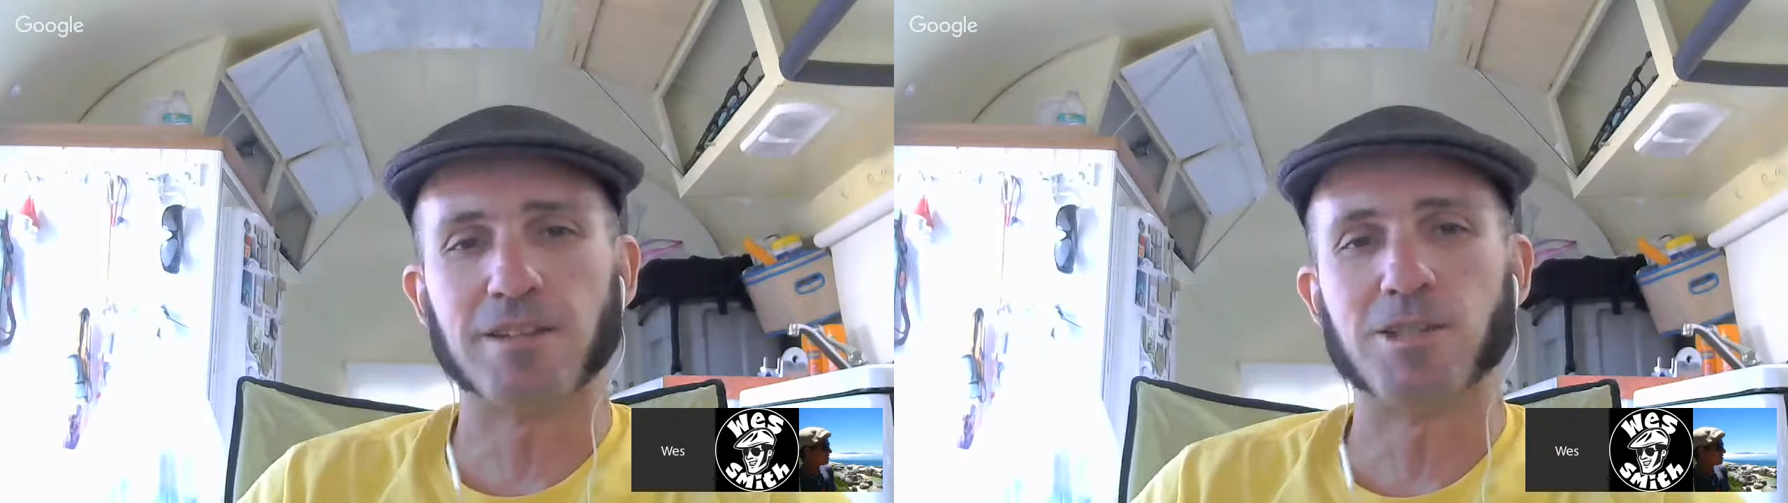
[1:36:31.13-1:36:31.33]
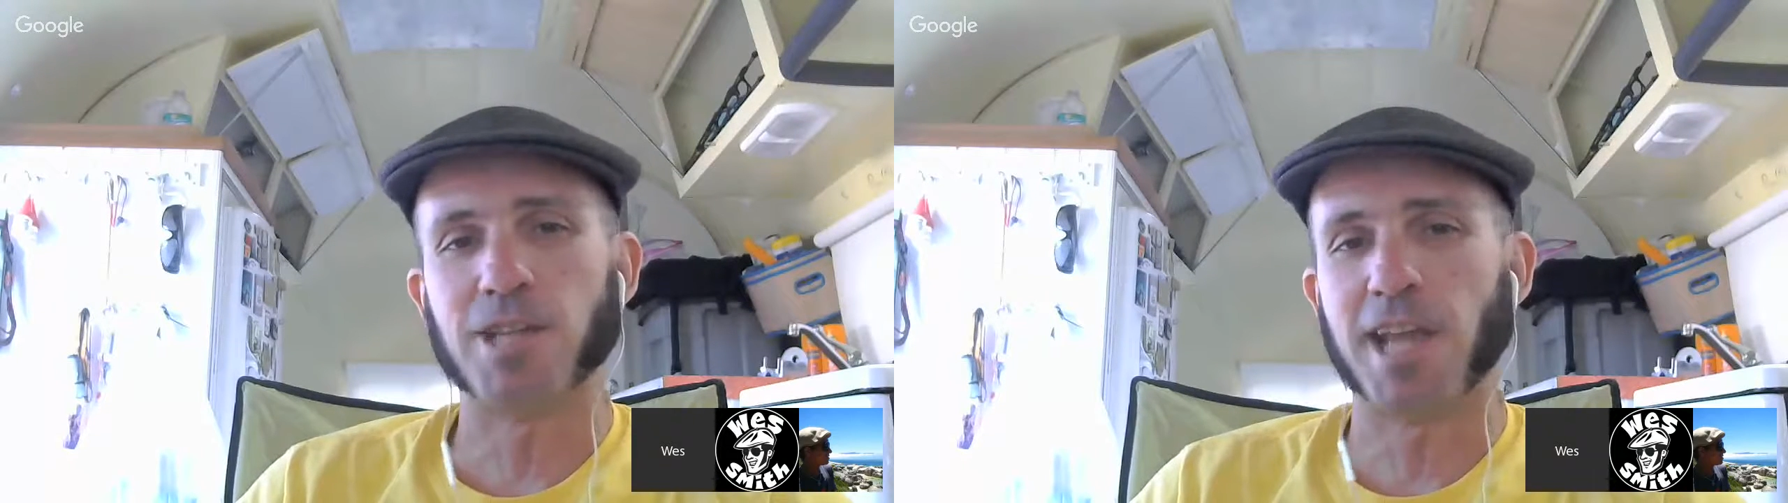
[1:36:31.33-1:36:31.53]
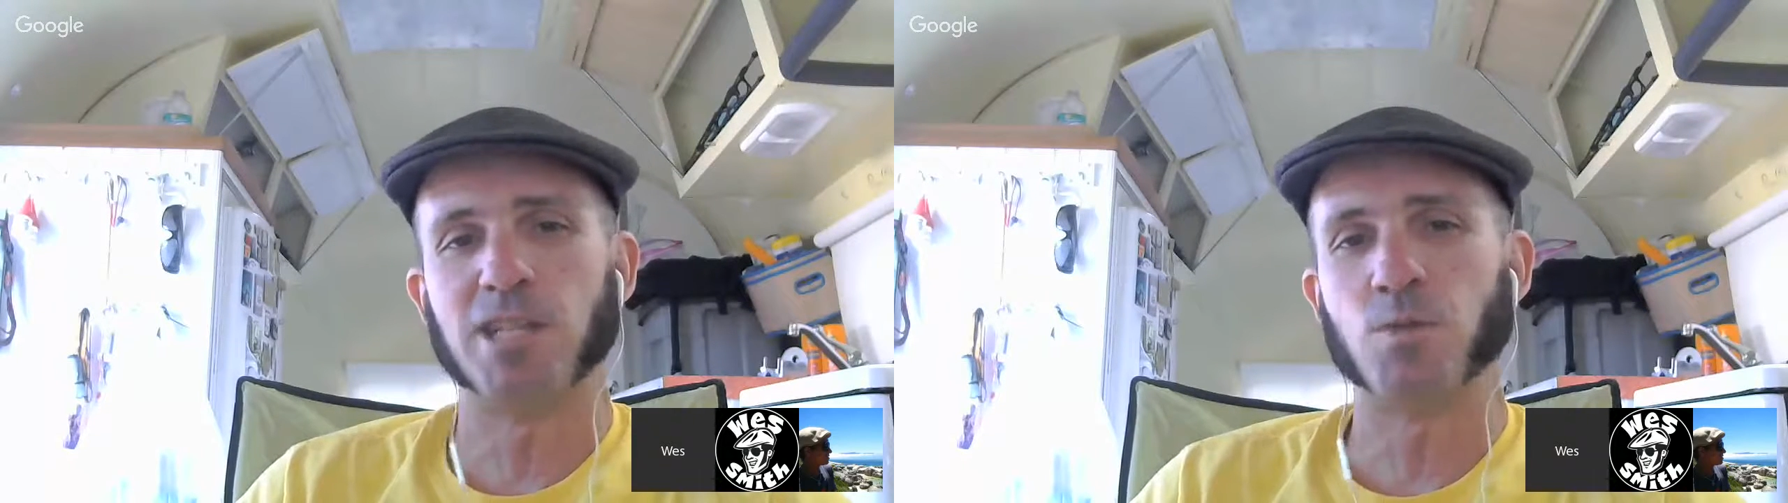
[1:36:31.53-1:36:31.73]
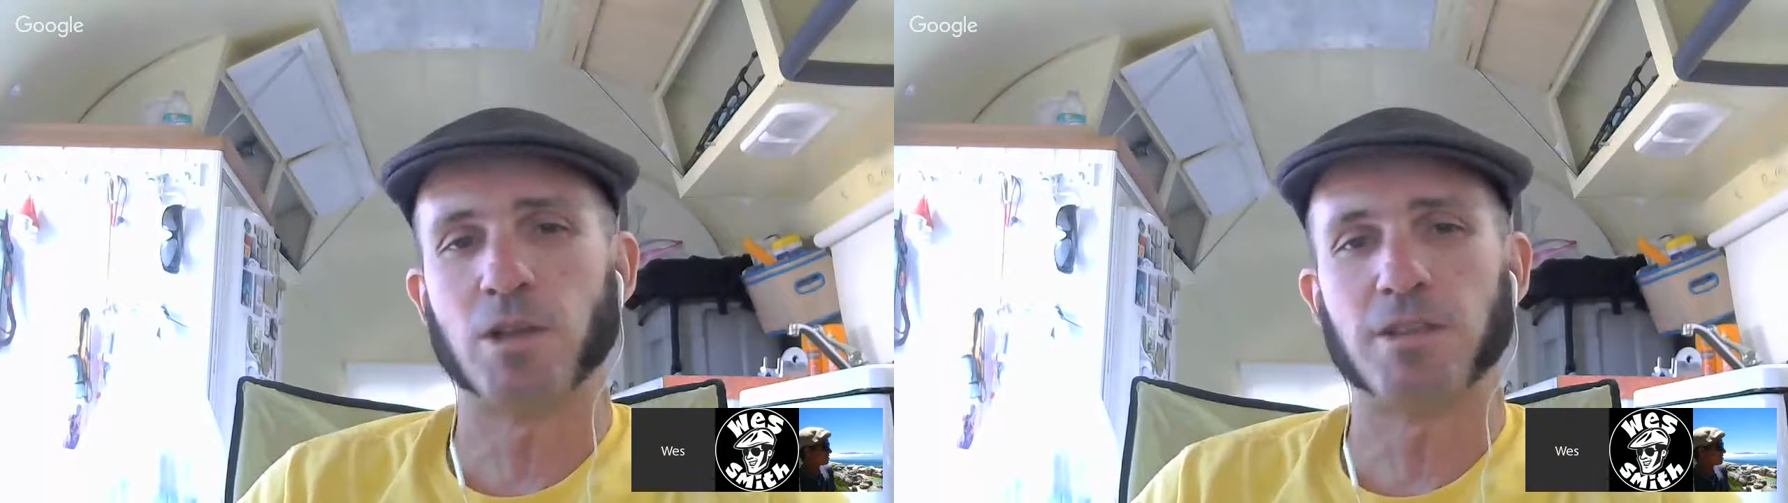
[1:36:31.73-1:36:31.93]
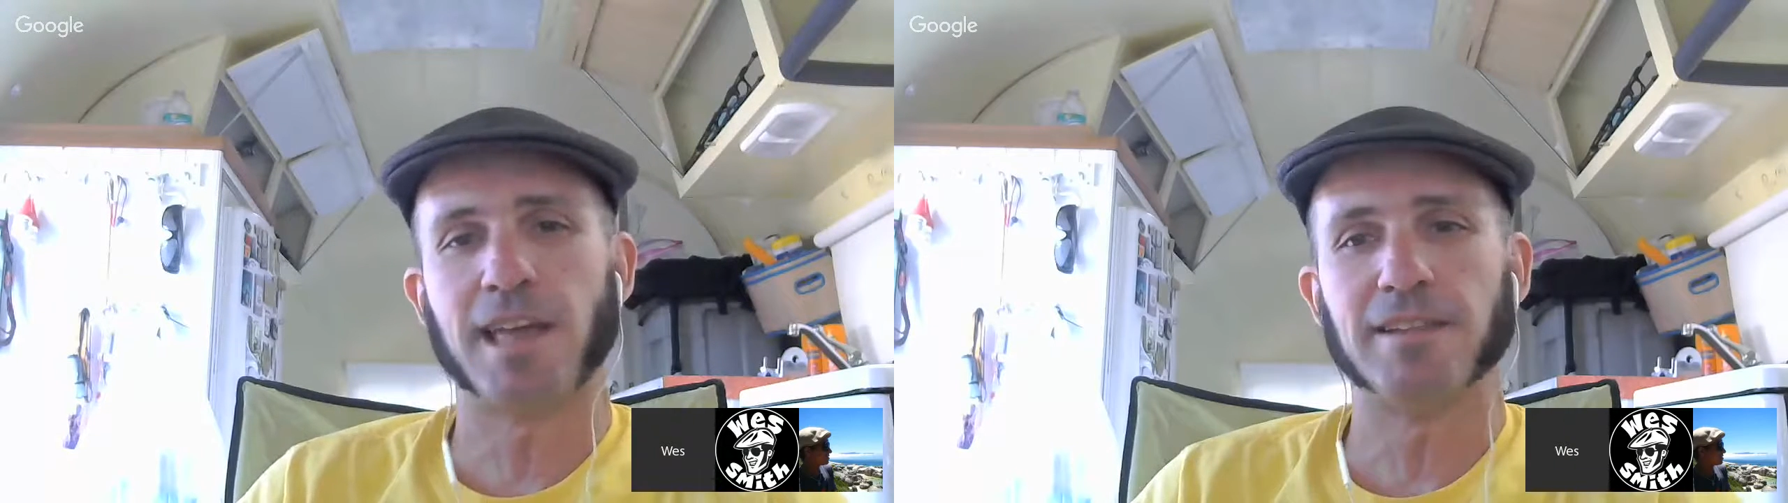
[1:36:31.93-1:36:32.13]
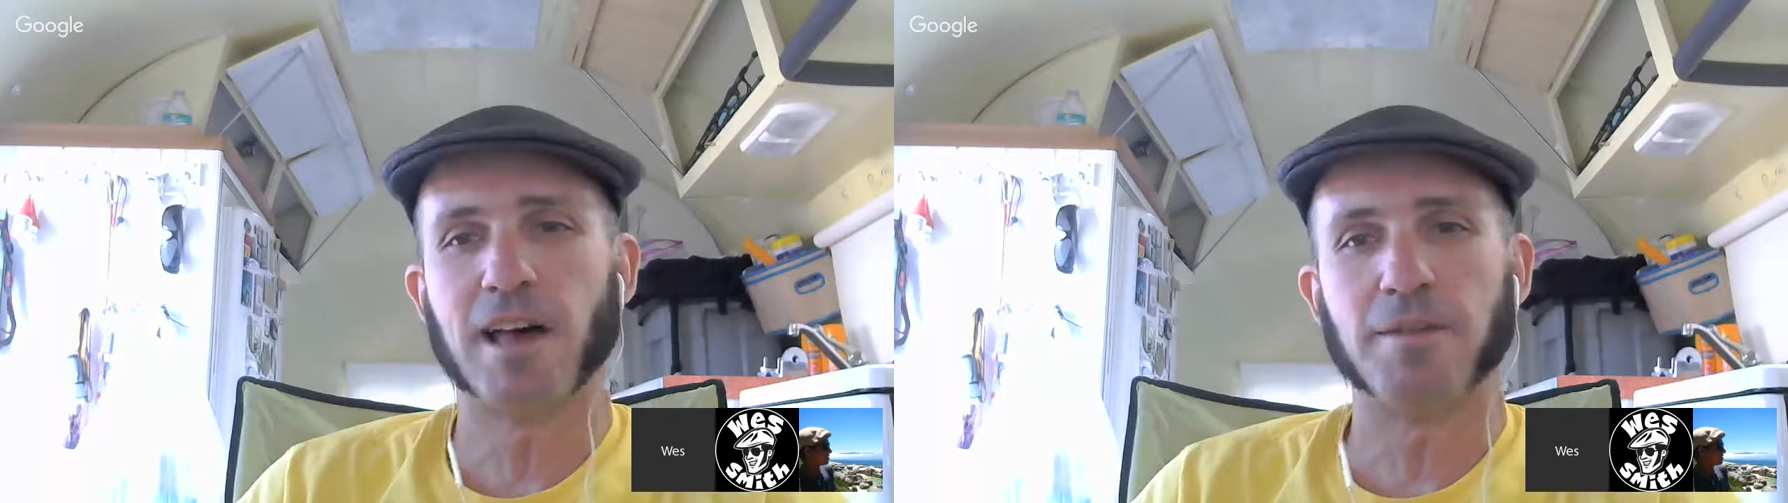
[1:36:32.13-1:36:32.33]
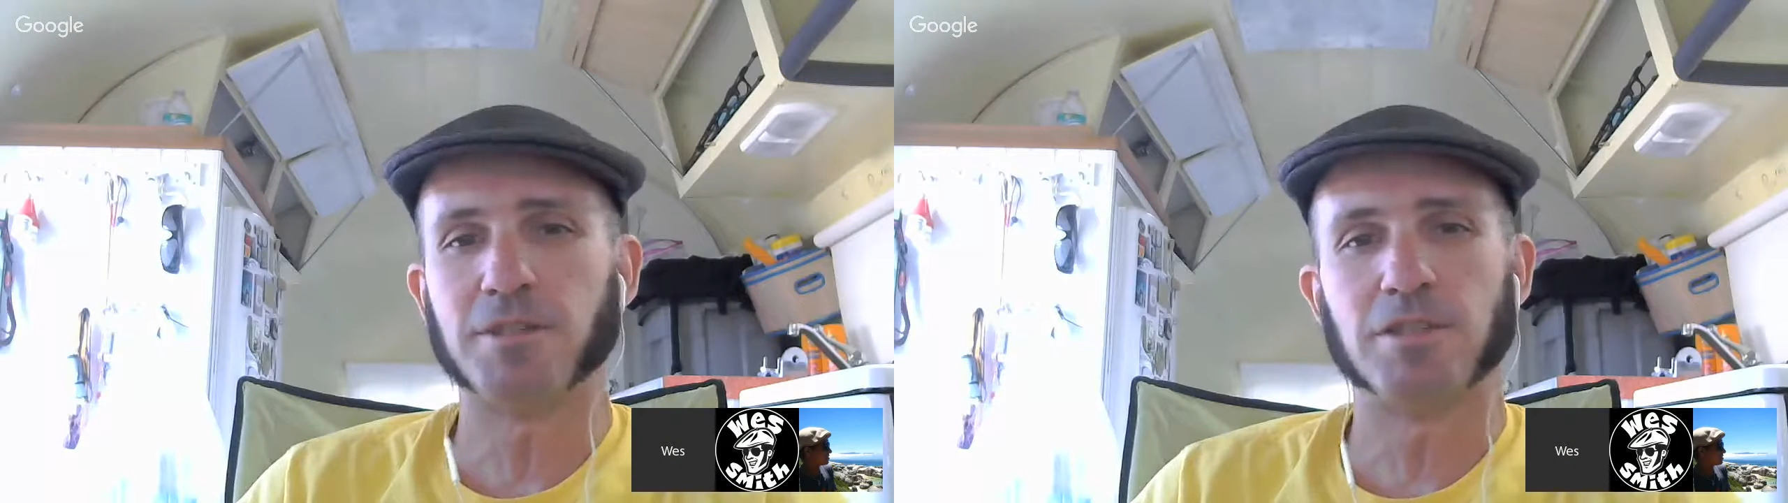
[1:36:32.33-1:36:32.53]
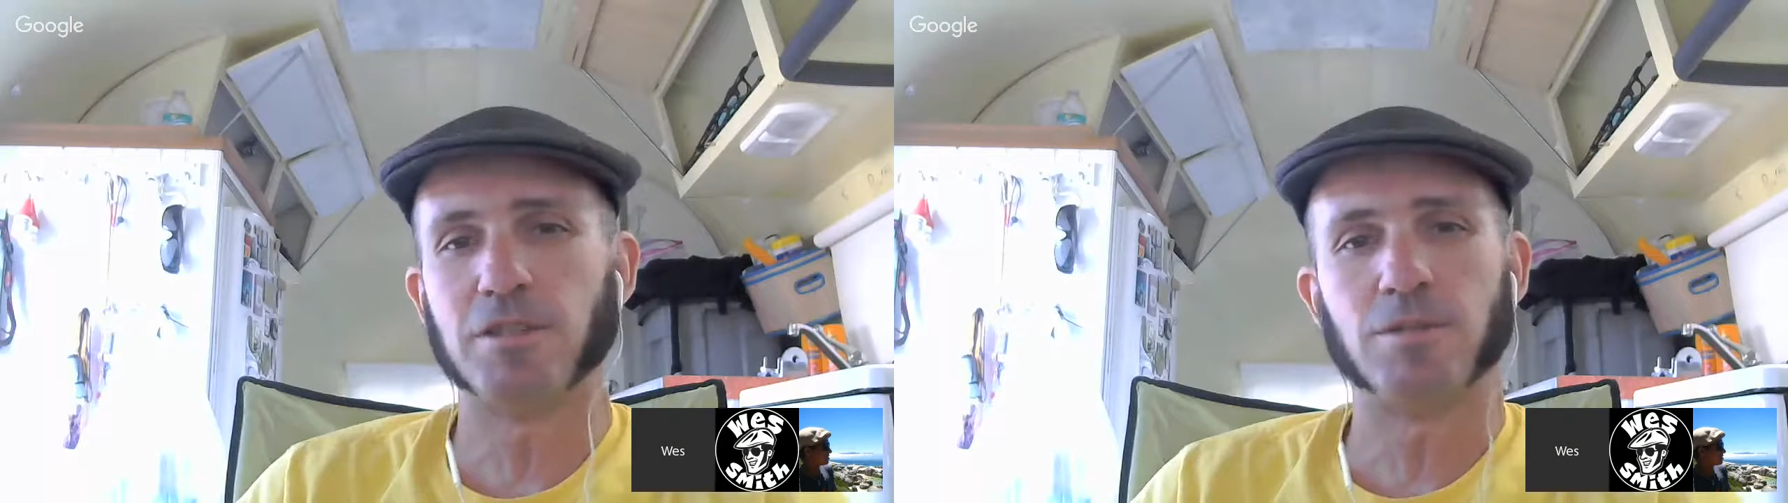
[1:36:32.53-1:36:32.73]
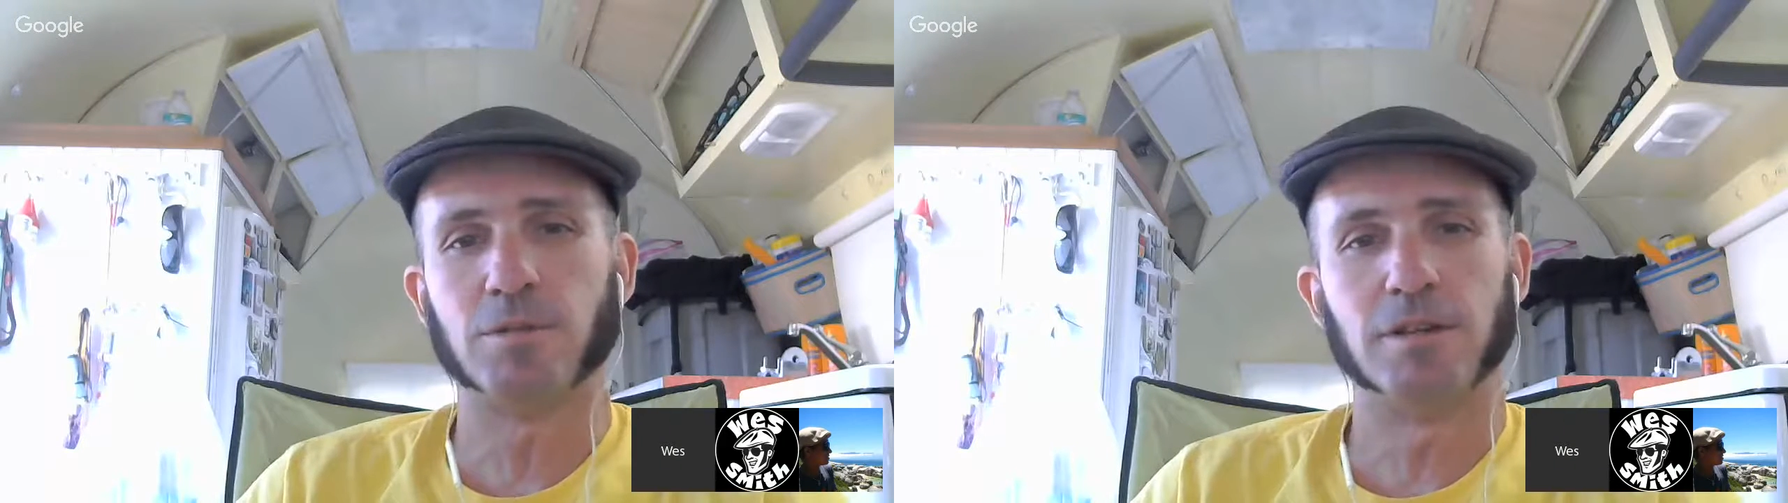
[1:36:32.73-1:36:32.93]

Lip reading: to change what they love to do.